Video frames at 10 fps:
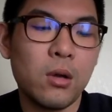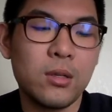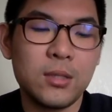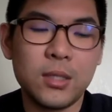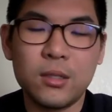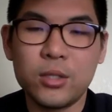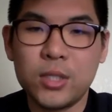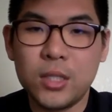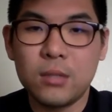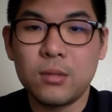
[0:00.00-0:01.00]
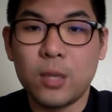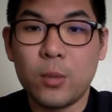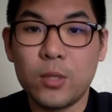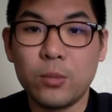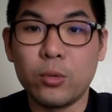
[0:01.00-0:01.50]
on a single sheet so that
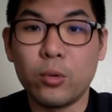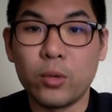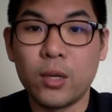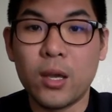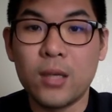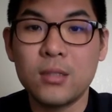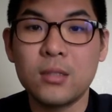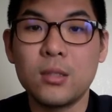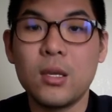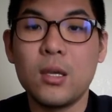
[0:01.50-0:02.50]
way it's more organized.